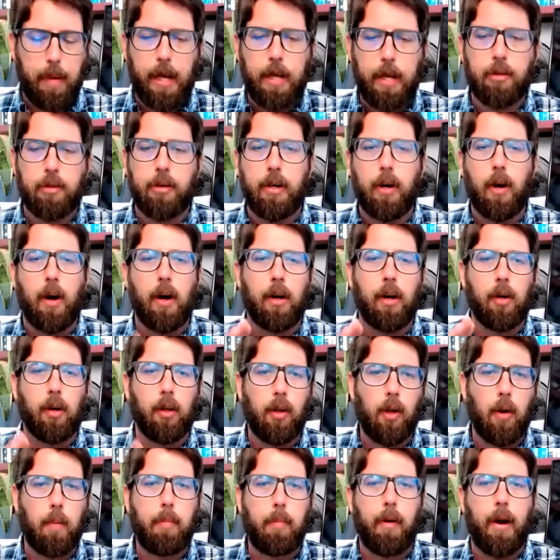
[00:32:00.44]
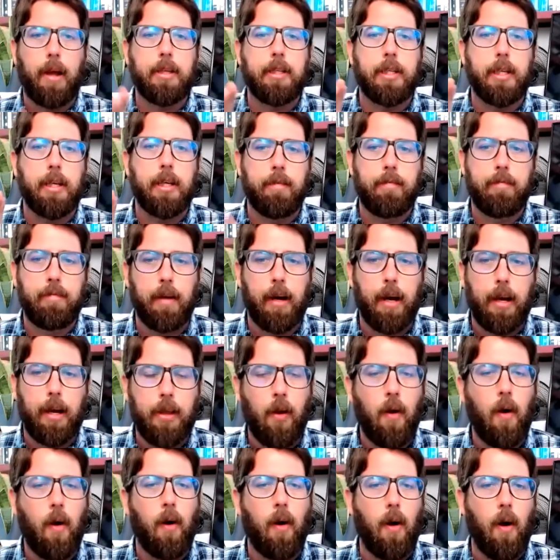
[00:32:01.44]
patriarchal, oppressive,
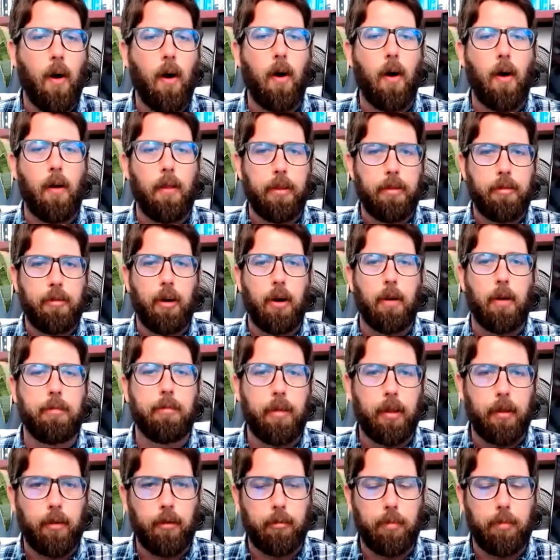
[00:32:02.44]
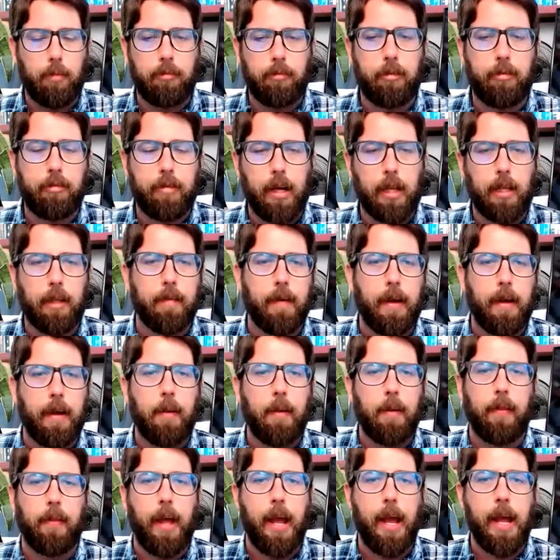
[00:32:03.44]
all the terms that they're supposed to salivate
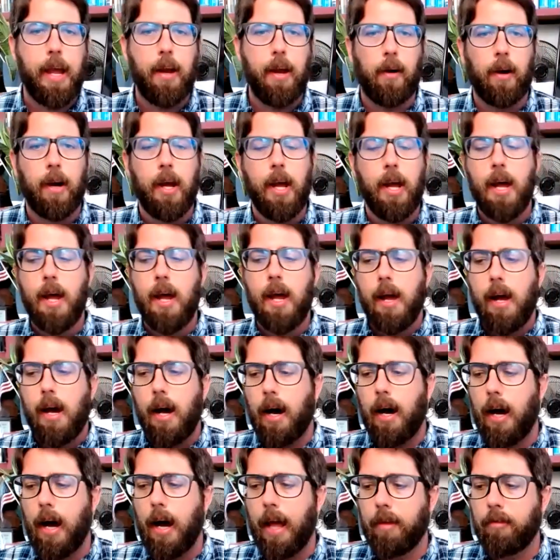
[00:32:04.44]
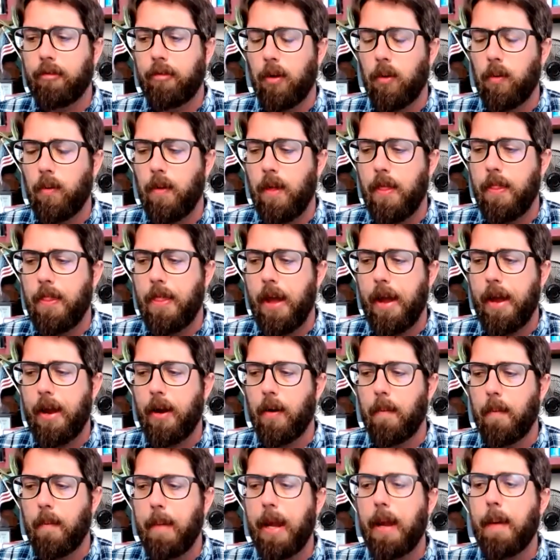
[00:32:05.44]
when they hear. And so they
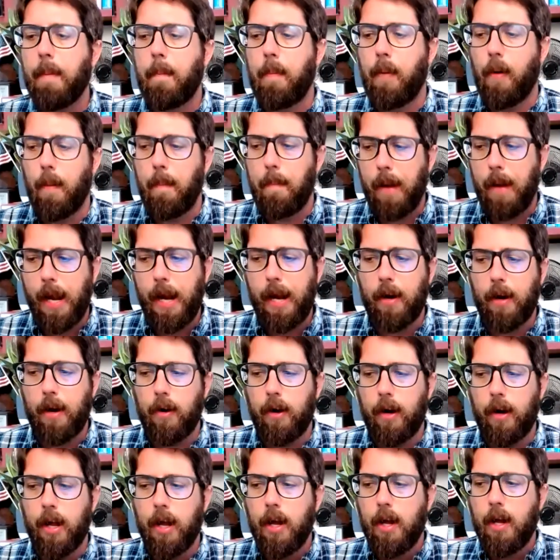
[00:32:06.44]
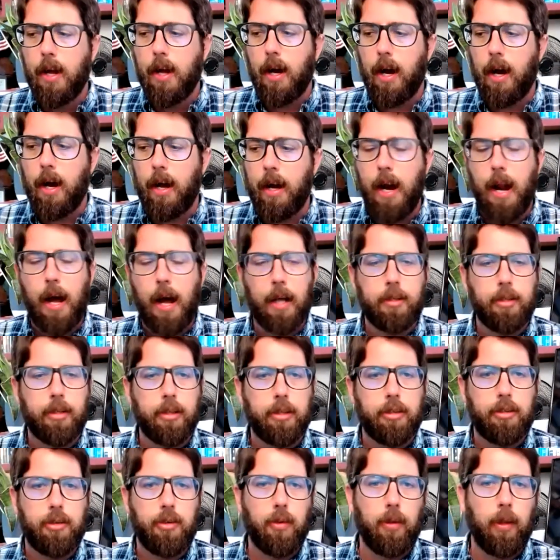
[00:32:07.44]
are being prepared not
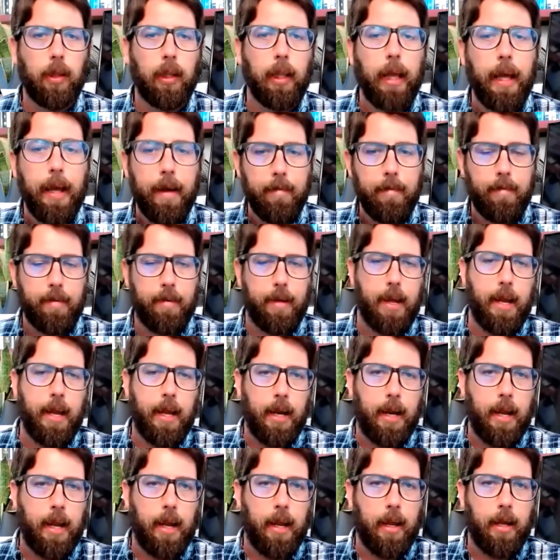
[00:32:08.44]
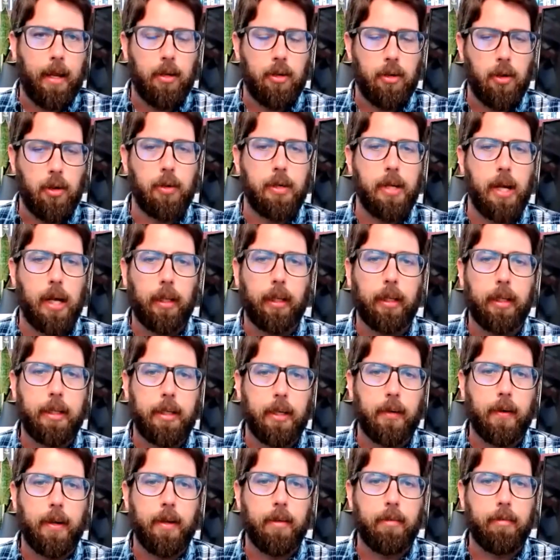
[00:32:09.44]
just to live in a
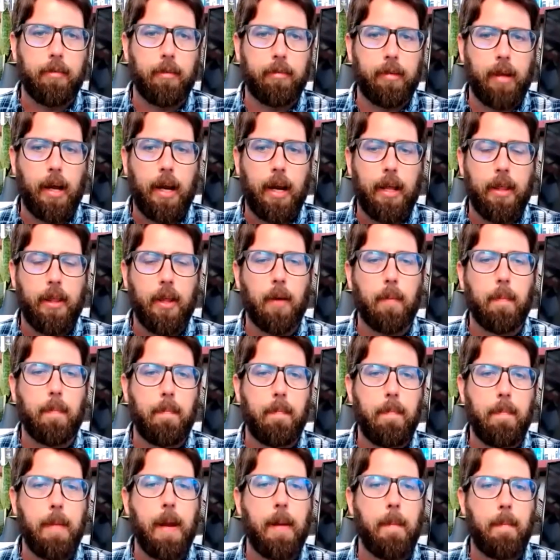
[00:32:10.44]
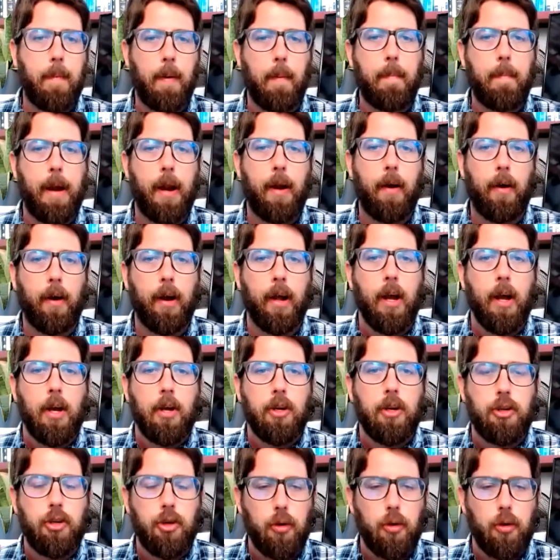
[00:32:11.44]
totalitarian society, they're being prepared
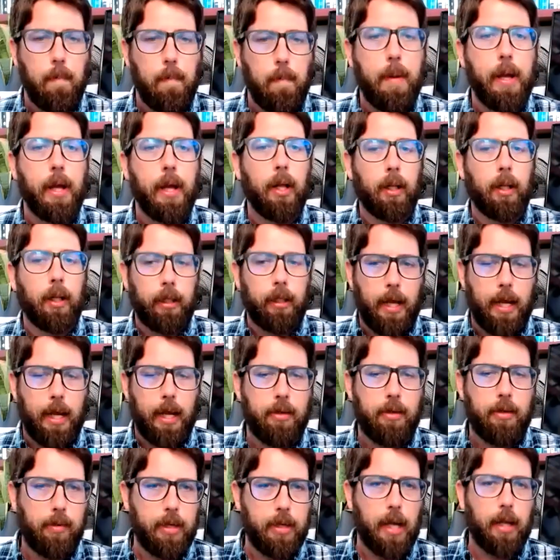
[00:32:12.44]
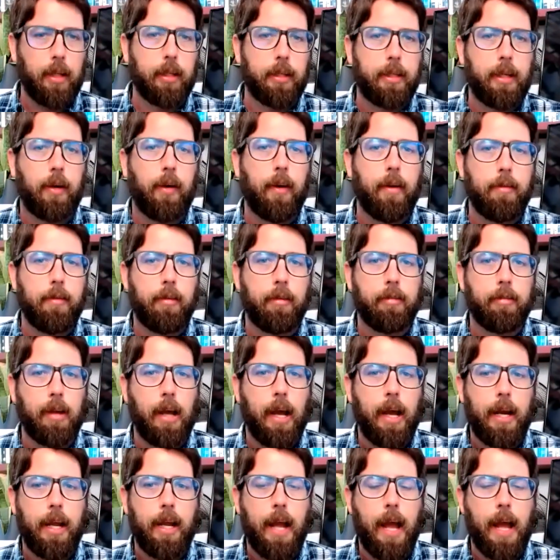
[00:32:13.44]
to build a totalitarian
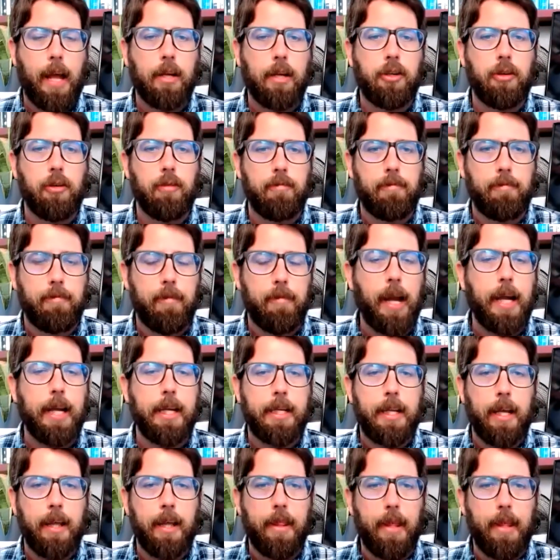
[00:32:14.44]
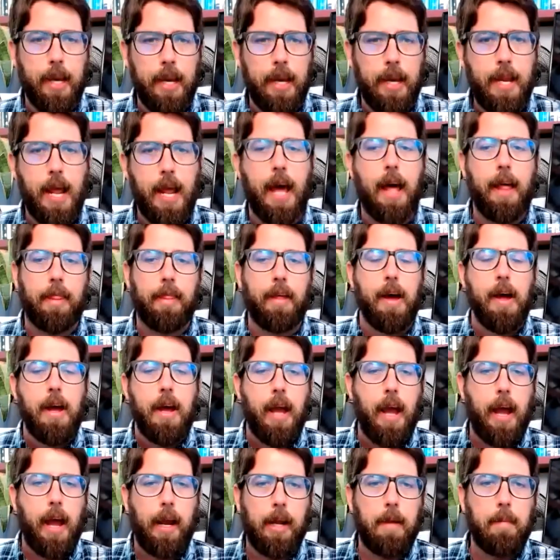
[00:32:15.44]
society and to fight to the death
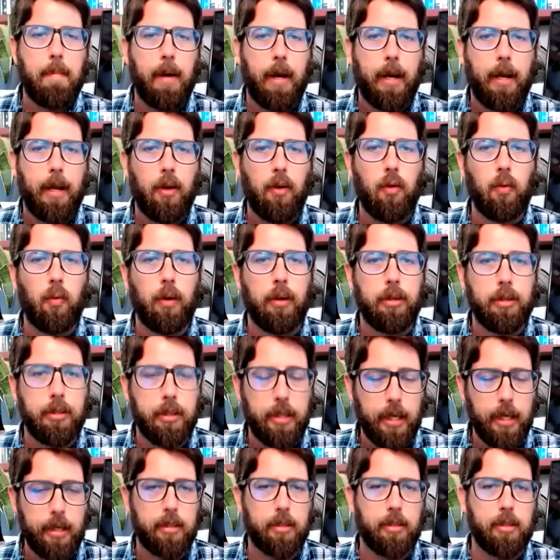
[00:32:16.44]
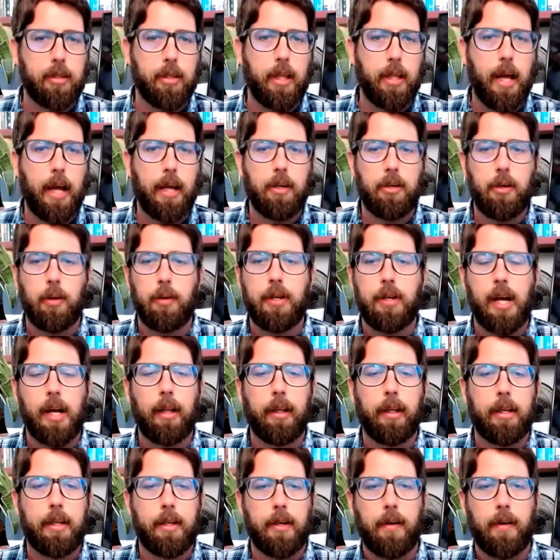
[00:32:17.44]
anybody who resists that
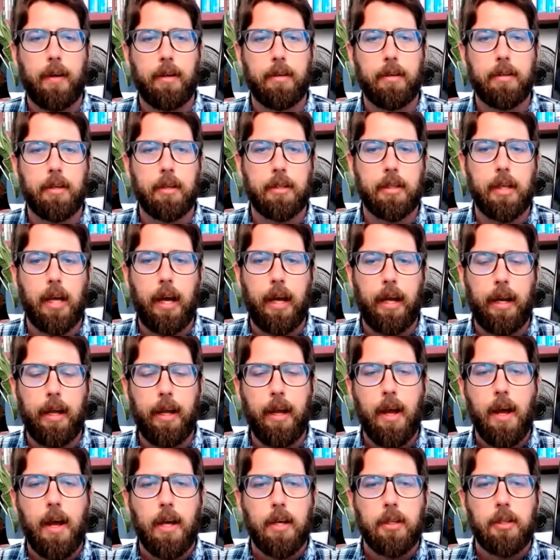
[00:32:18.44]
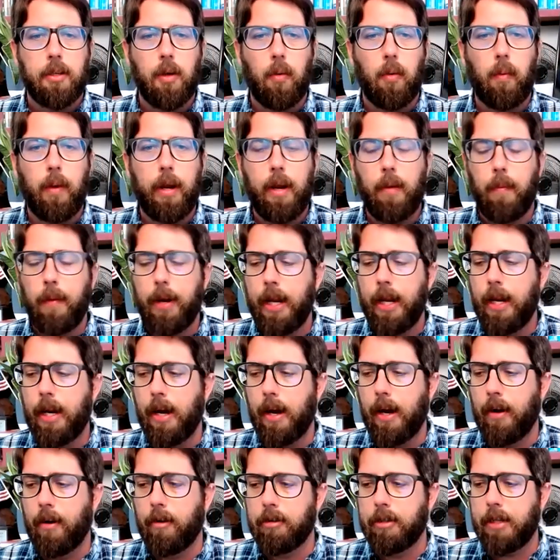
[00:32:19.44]
totalitarian society. So we need to
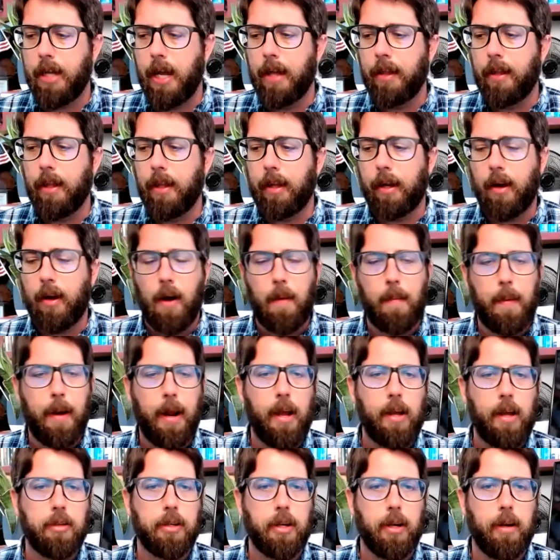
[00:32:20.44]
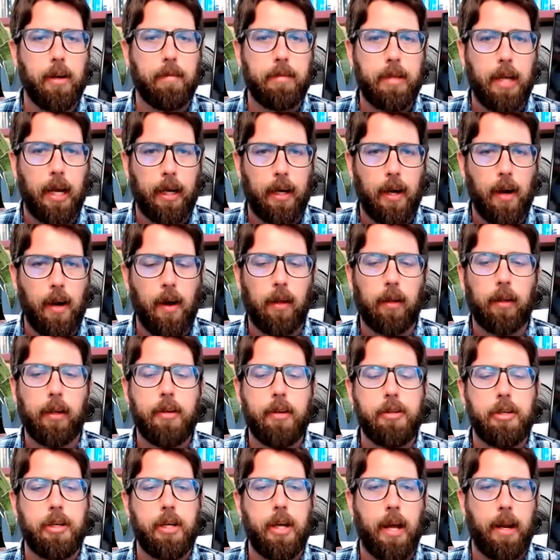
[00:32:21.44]
understand that the combination of
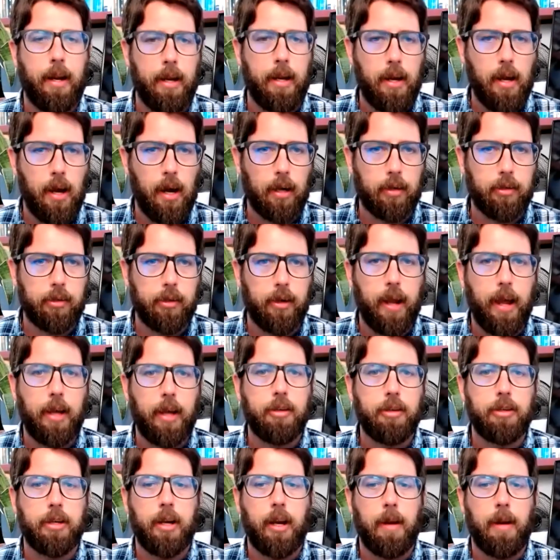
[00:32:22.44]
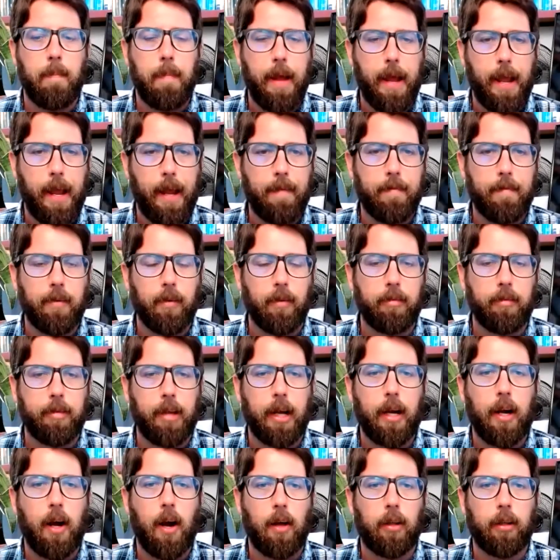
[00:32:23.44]
technology and indoctrination and behavioral
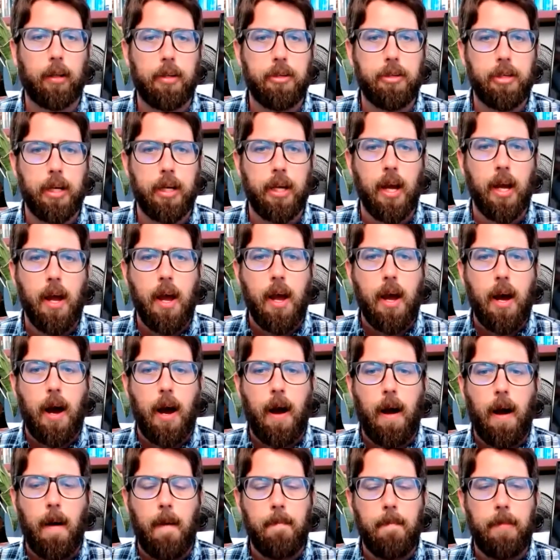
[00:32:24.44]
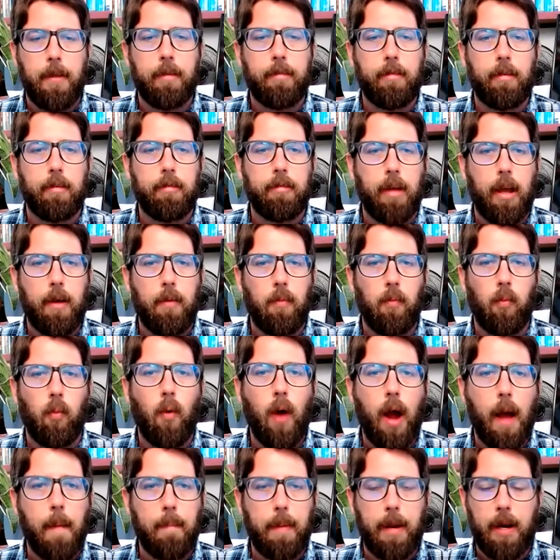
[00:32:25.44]
psychology, this is a
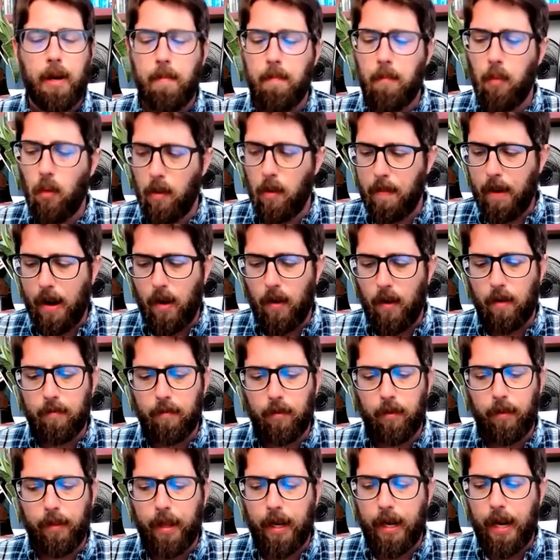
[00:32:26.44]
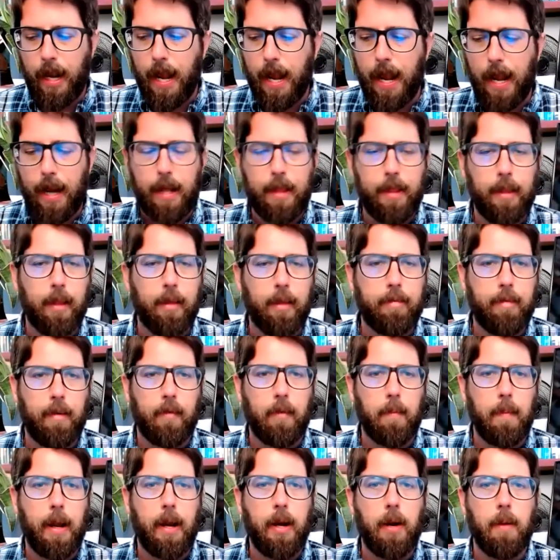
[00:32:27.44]
weapon more powerful than anything that's
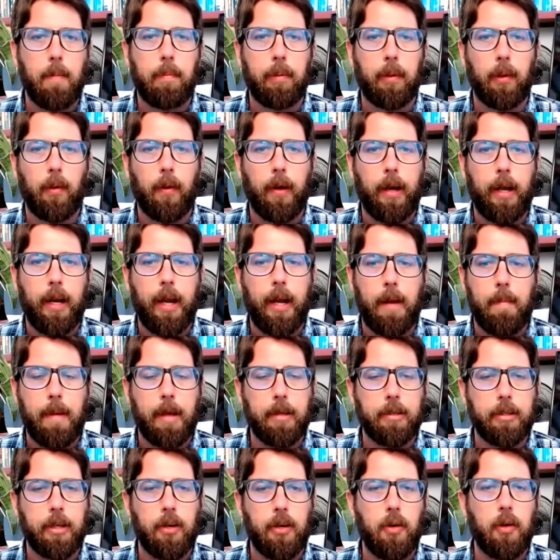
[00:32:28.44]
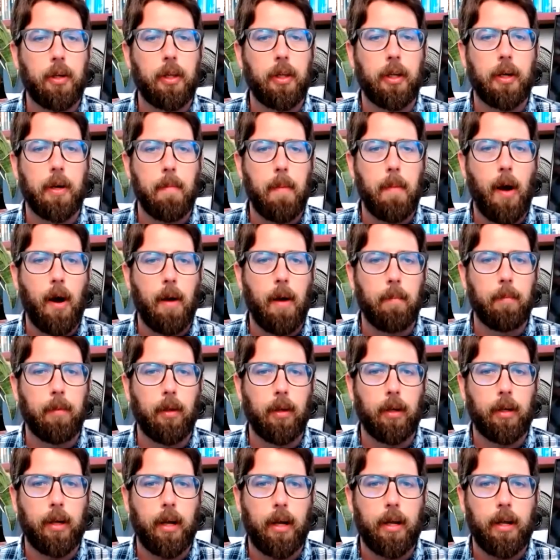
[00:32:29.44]
ever been deployed. It makes a nuclear bomb
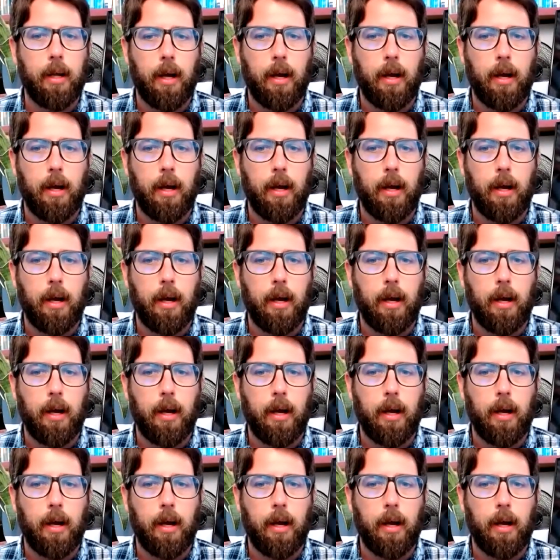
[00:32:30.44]
look